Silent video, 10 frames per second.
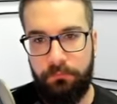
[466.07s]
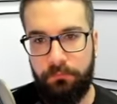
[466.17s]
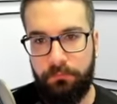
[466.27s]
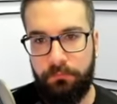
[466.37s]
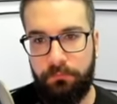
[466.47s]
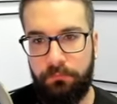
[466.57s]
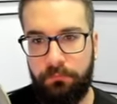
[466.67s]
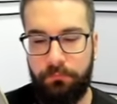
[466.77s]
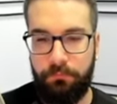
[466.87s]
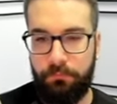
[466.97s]

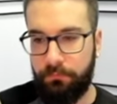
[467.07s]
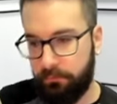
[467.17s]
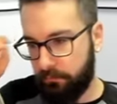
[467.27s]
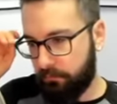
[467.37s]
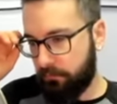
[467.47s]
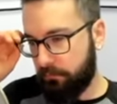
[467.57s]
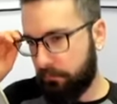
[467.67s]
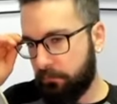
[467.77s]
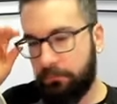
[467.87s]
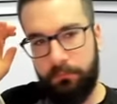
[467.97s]

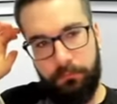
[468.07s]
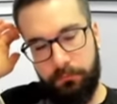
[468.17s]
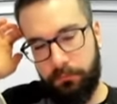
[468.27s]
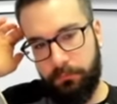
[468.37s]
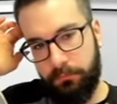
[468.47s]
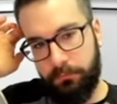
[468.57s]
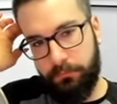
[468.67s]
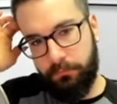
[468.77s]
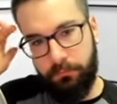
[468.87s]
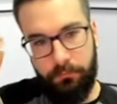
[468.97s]

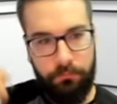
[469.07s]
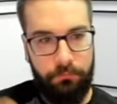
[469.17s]
No words are spoken by the person on screen.